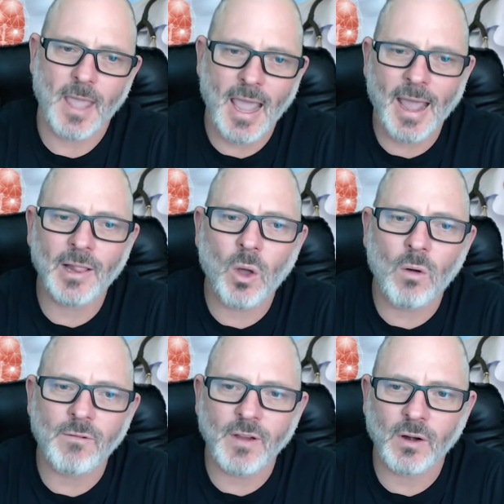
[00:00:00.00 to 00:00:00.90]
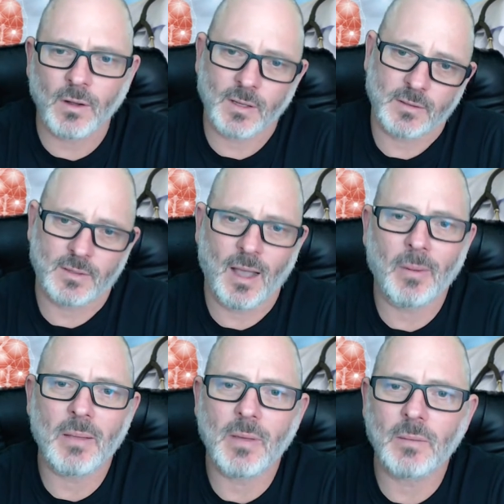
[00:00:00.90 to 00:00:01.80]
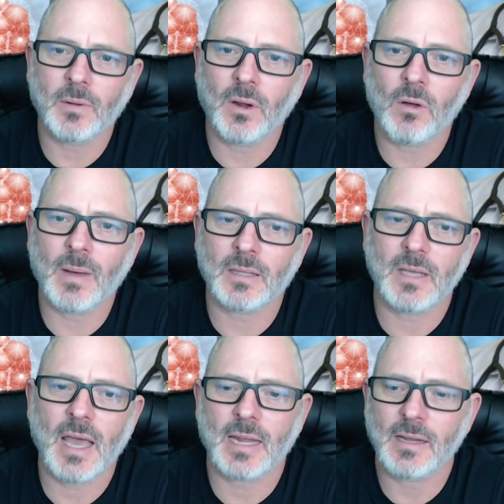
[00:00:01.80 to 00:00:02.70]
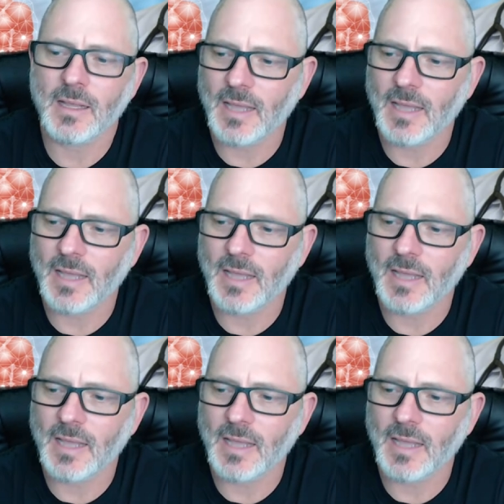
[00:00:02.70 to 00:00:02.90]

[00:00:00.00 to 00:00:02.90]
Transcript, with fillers: Aloe vera. How many people know about that?